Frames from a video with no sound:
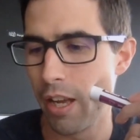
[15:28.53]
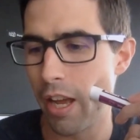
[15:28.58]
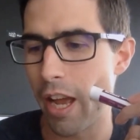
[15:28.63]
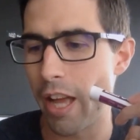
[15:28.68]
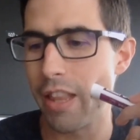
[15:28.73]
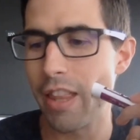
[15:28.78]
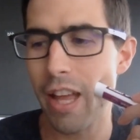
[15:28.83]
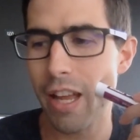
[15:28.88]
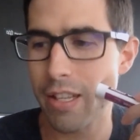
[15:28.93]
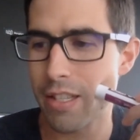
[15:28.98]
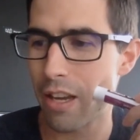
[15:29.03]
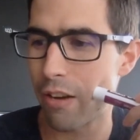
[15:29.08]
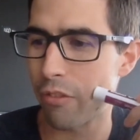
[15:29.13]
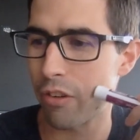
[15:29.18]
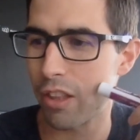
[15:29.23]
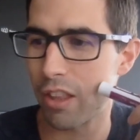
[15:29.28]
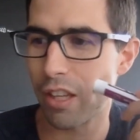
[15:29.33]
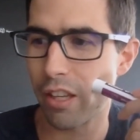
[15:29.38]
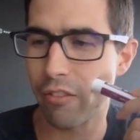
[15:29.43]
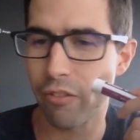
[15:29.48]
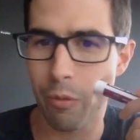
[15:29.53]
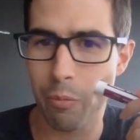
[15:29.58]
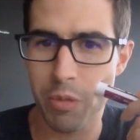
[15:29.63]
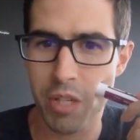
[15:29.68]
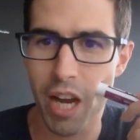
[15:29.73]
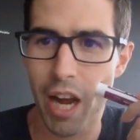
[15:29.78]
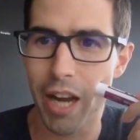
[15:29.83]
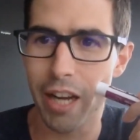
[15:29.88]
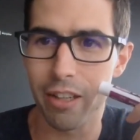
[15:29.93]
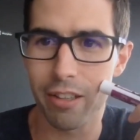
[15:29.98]
And that's everything from
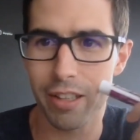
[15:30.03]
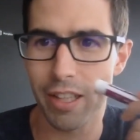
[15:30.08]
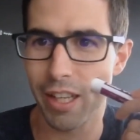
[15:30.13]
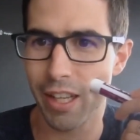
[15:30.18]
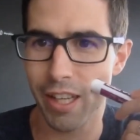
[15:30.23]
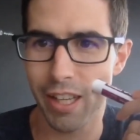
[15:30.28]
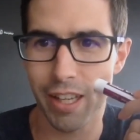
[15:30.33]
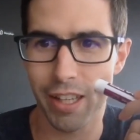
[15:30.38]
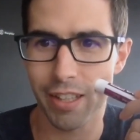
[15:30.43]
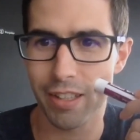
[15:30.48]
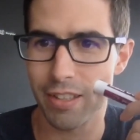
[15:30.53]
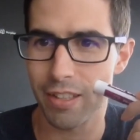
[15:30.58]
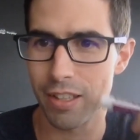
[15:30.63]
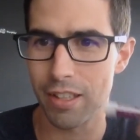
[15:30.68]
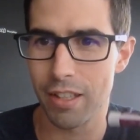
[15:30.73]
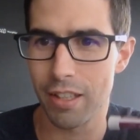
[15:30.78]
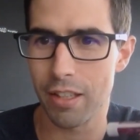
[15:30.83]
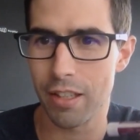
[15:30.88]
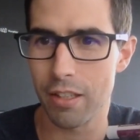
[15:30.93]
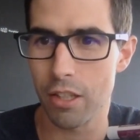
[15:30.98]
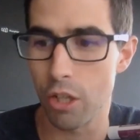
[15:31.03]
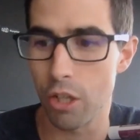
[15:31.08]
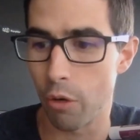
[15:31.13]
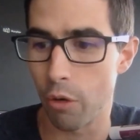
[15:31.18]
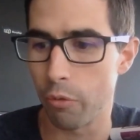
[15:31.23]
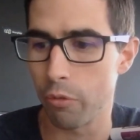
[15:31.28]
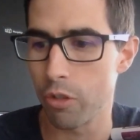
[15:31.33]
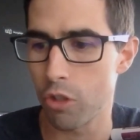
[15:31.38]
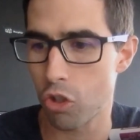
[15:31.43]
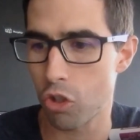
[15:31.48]
tire kicking to,
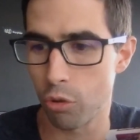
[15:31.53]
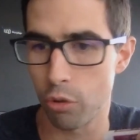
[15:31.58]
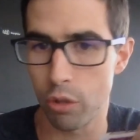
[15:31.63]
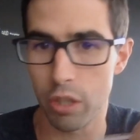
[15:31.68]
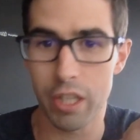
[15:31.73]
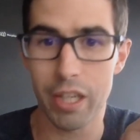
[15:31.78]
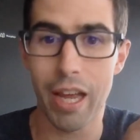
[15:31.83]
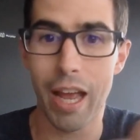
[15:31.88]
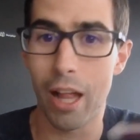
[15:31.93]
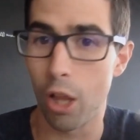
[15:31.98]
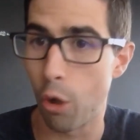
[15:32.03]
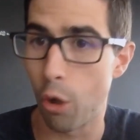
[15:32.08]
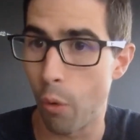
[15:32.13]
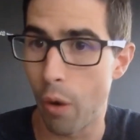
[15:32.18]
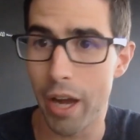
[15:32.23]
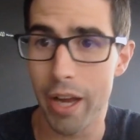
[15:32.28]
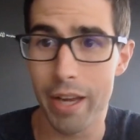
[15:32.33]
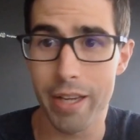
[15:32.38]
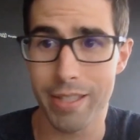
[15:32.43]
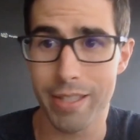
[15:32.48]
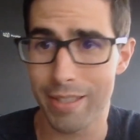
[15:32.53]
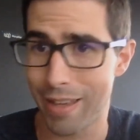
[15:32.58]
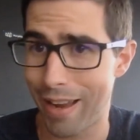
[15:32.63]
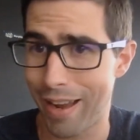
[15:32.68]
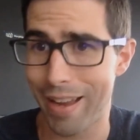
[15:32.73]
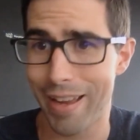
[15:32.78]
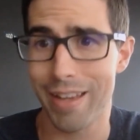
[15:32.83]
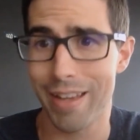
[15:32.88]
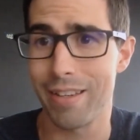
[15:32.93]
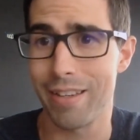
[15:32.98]
truly LOIs
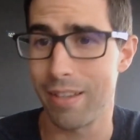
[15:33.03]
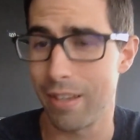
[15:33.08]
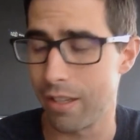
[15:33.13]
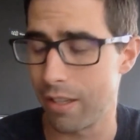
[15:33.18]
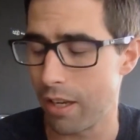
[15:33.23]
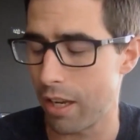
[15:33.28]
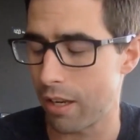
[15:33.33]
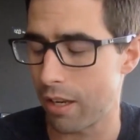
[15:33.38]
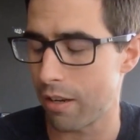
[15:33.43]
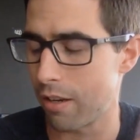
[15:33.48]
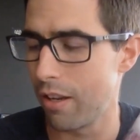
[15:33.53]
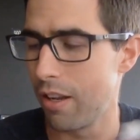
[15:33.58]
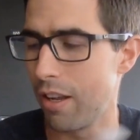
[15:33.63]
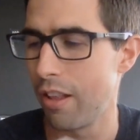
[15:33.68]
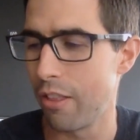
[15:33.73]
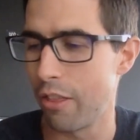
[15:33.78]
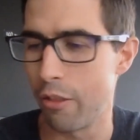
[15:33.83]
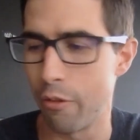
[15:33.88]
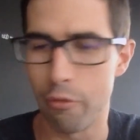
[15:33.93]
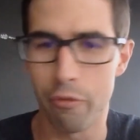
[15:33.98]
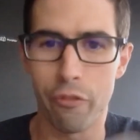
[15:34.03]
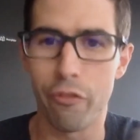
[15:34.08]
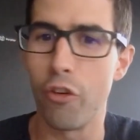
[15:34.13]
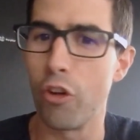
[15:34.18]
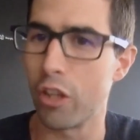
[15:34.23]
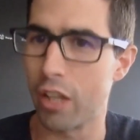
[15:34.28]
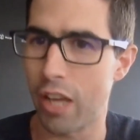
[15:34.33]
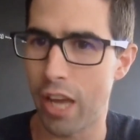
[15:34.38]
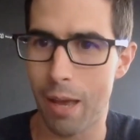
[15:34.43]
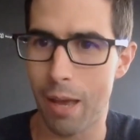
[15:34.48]
signed and the
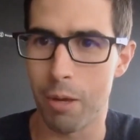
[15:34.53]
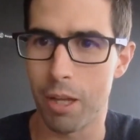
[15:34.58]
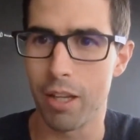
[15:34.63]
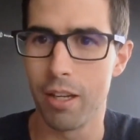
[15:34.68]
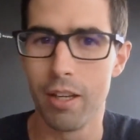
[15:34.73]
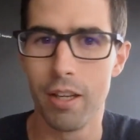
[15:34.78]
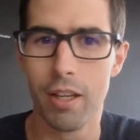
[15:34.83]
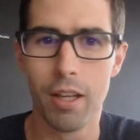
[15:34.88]
full gamut.